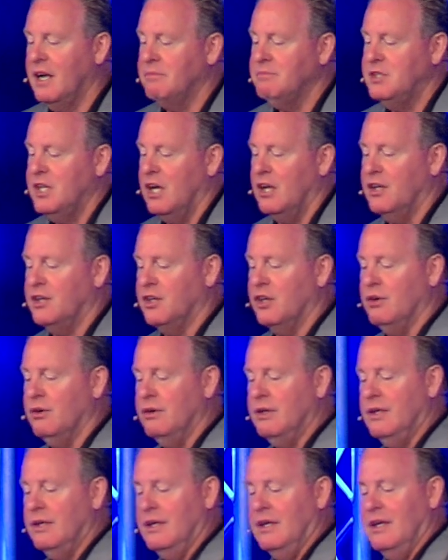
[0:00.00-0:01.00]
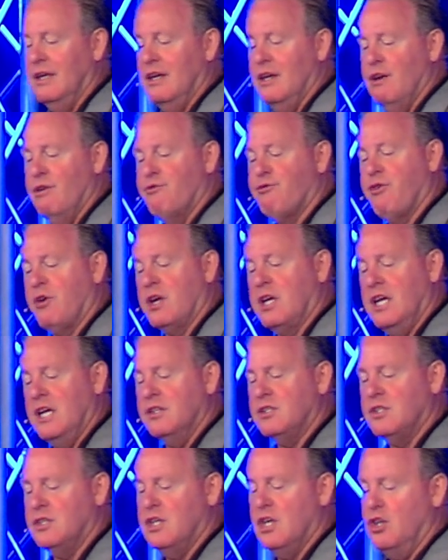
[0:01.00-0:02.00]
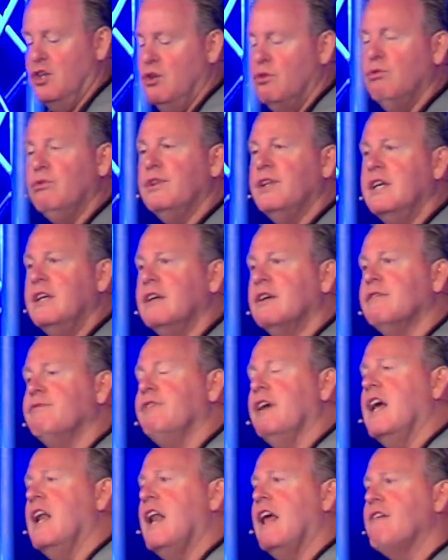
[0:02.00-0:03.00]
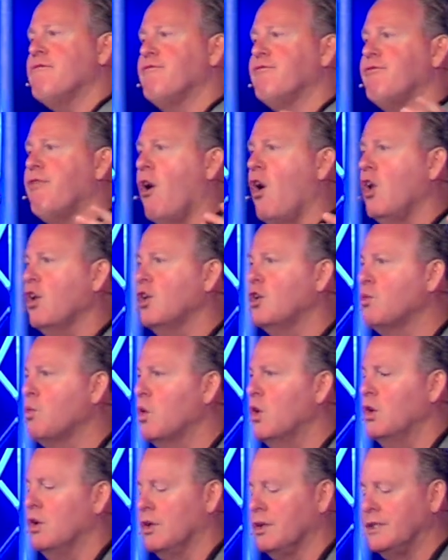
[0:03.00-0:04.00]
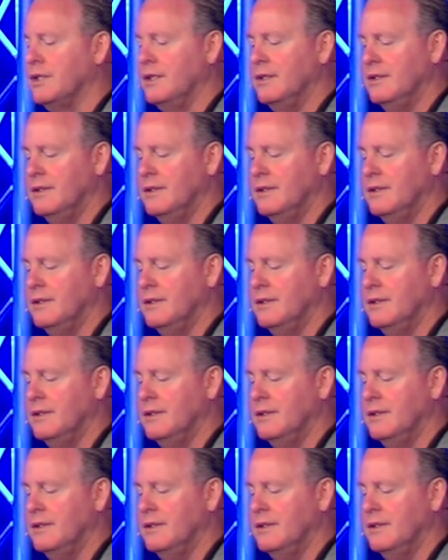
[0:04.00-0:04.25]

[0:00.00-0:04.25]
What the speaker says: I'm telling you, forgets that you live in a fallen world.